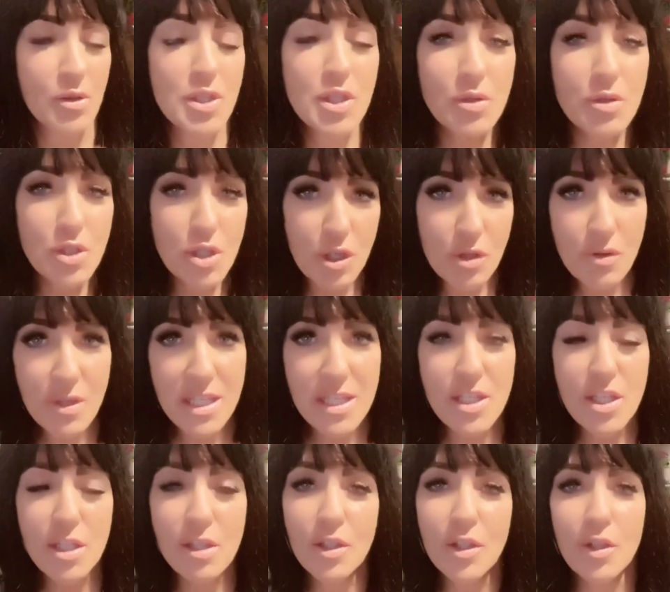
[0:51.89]
So tune
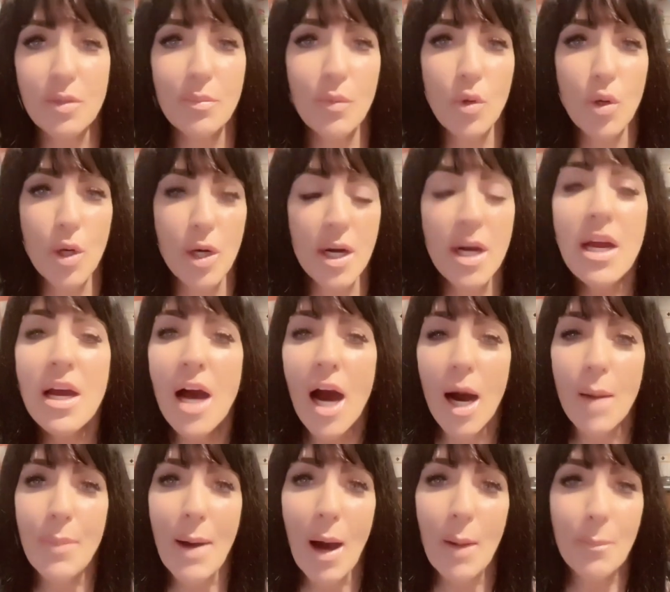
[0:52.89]
in to learn more
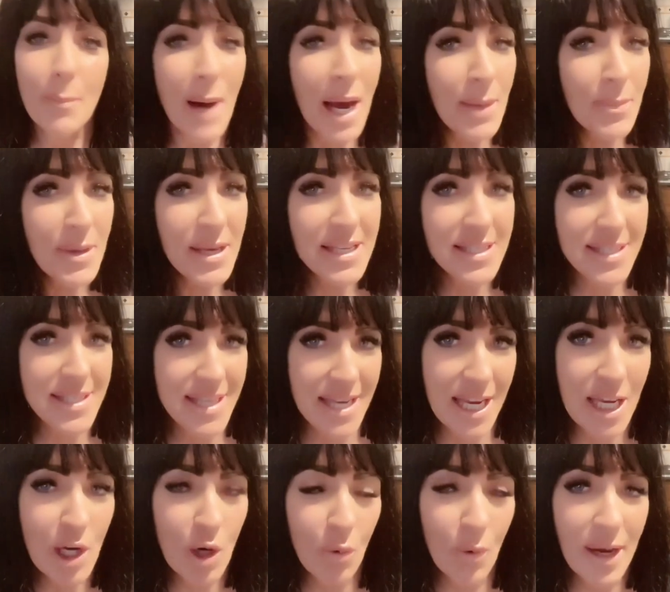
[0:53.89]
about my biggest
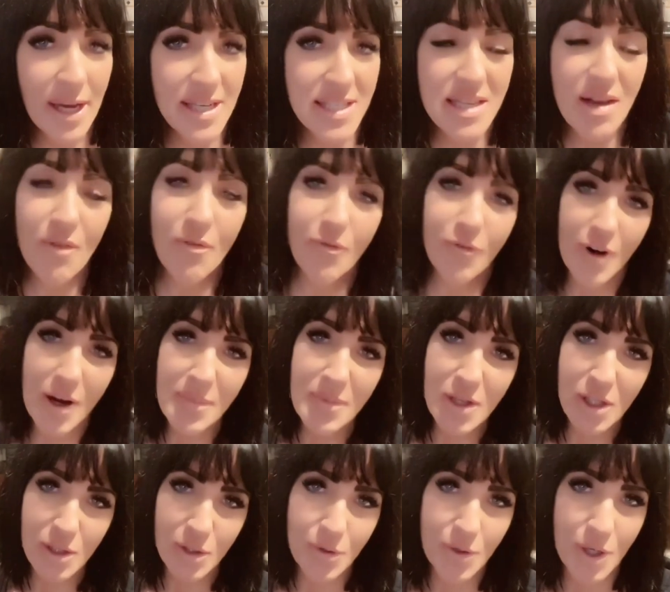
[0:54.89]
takeaways from
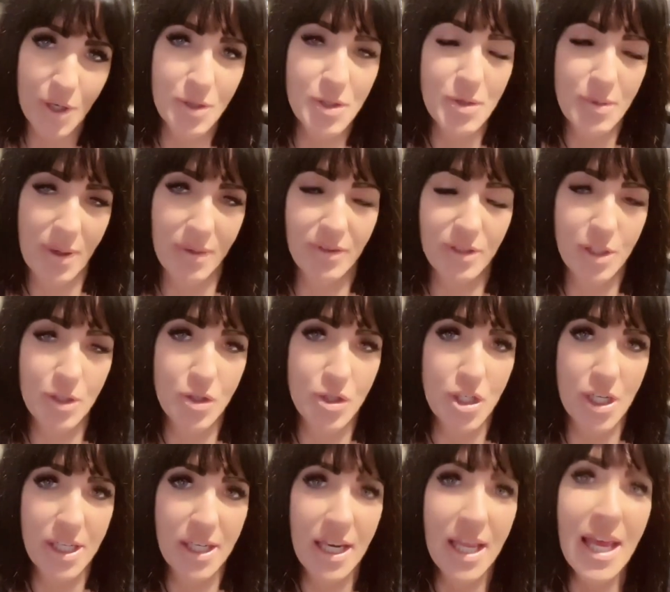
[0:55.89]
the glucose
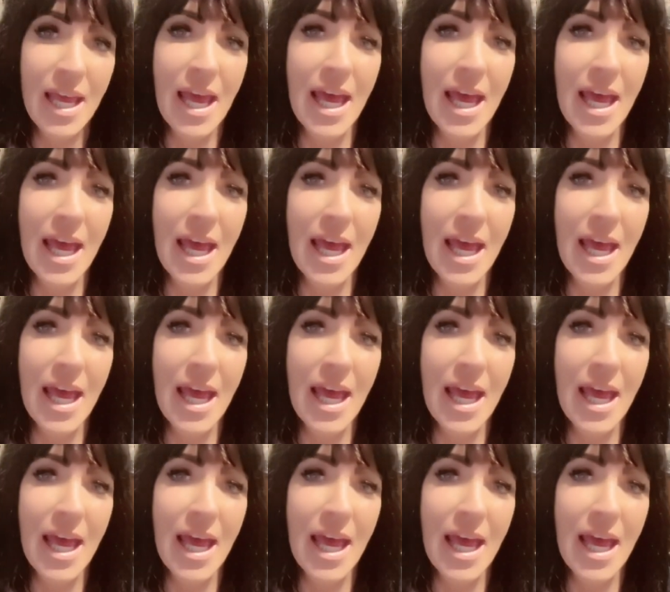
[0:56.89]
revolution.